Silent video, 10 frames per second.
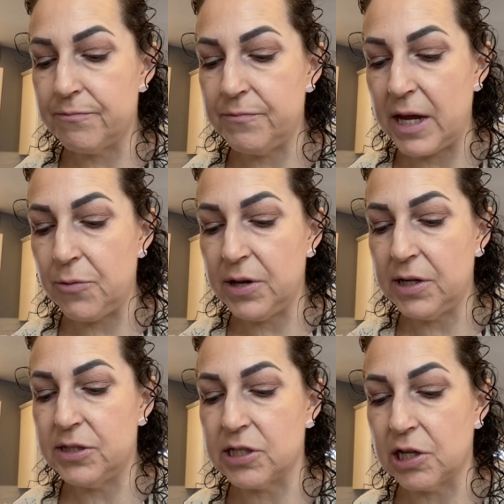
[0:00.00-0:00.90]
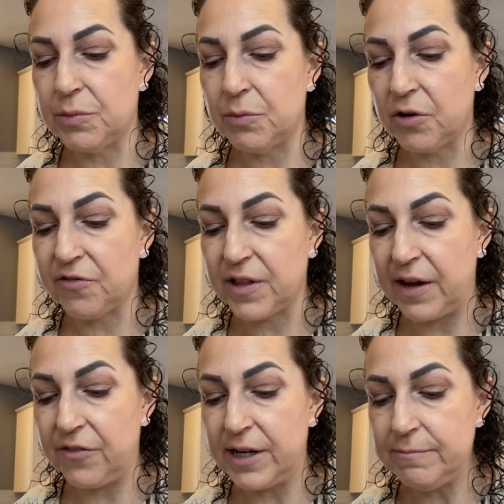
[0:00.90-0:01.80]
maybe needs a little bit more
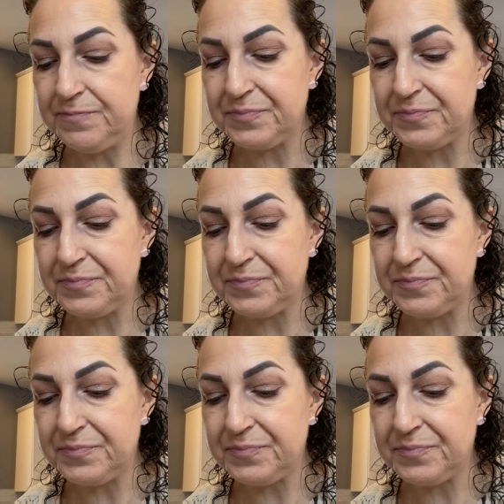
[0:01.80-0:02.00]
flavoring,